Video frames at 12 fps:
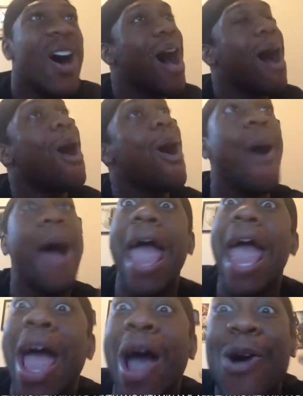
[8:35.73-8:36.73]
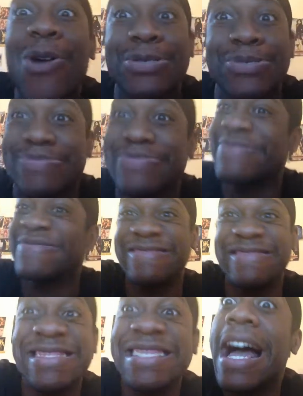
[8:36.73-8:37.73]
Oh, hell.
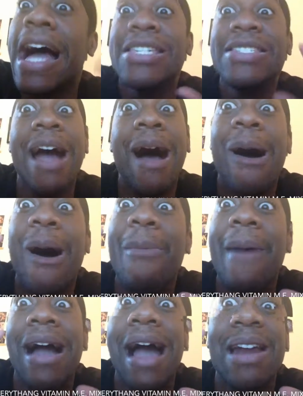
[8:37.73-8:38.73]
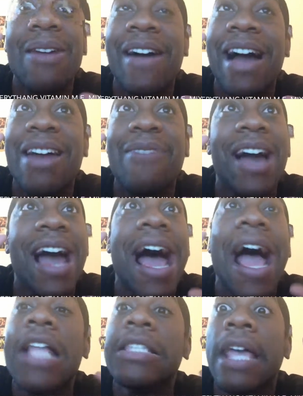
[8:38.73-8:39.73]
Y'all, oh my god,
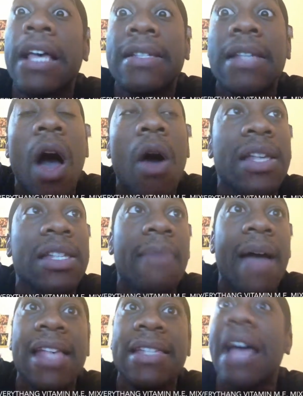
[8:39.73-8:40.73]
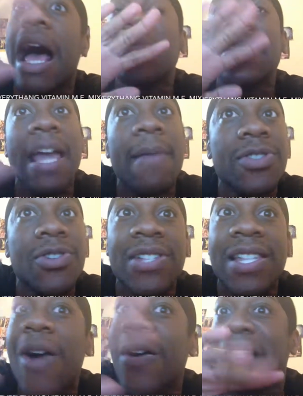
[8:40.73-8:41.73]
this song is amazing. I'm skimming through the
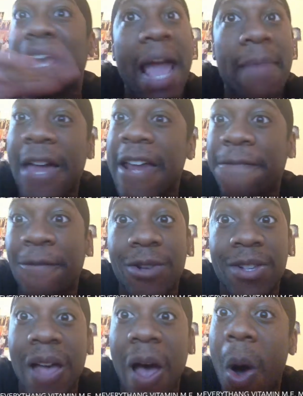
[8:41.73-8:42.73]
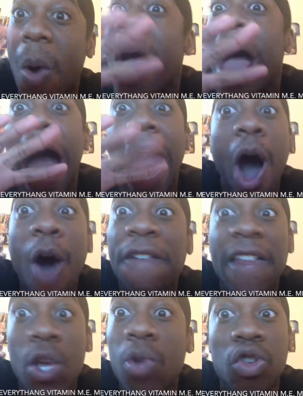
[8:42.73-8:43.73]
song because I can't play the full song, and
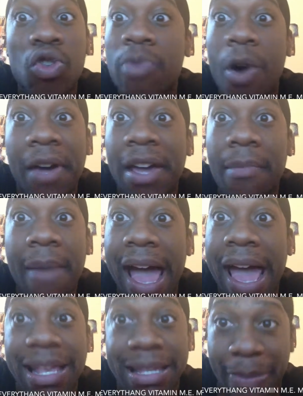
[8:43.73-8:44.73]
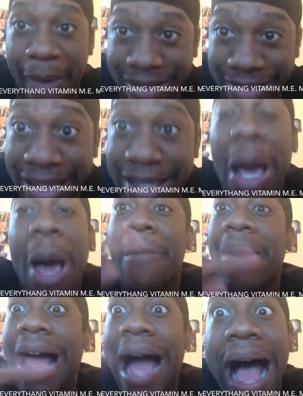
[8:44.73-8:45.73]
hopefully YouTube won't get on my ass about this.
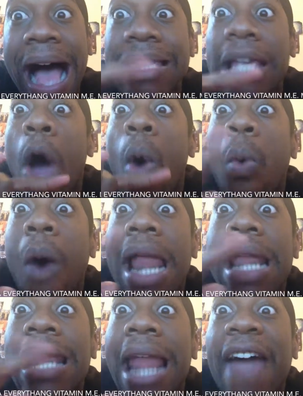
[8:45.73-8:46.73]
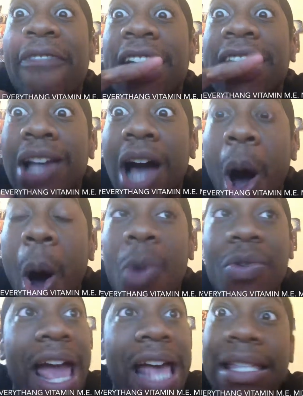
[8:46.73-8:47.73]
But guys, One Life is
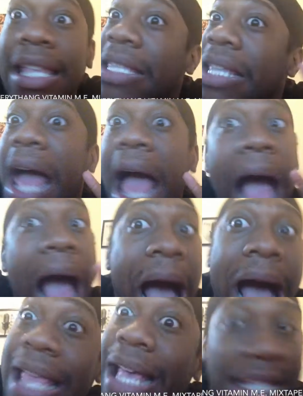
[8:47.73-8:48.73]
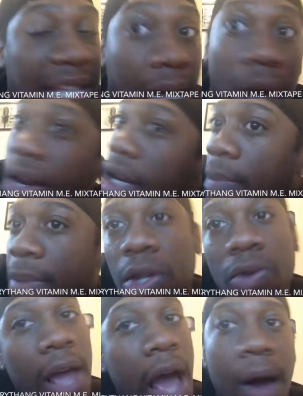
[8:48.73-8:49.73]
cold. That's just only number
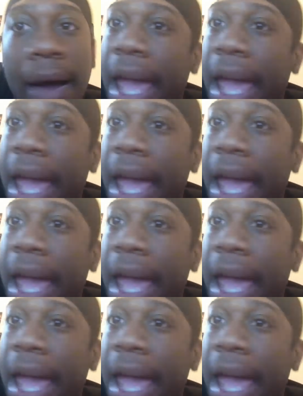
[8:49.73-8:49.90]
2, y'all.